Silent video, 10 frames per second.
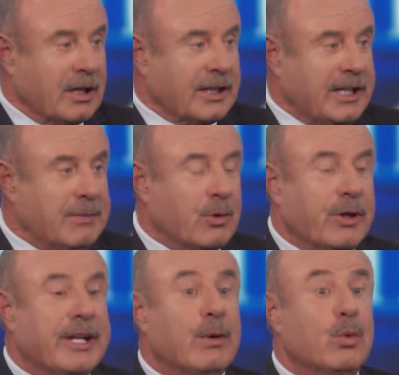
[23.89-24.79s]
on a
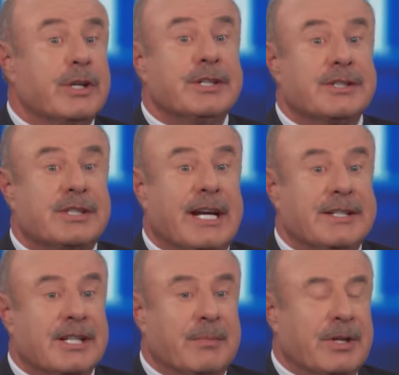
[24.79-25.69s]
keyboard that wouldn't
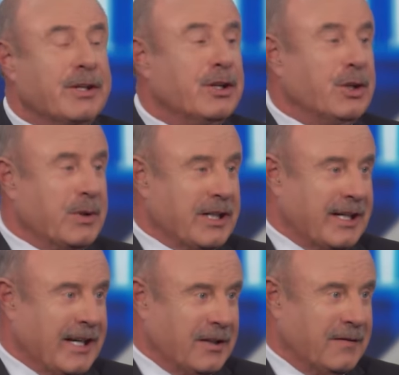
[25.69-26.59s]
say something to you in
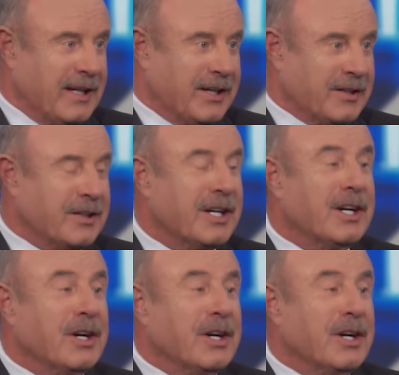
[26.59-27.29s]
an elevator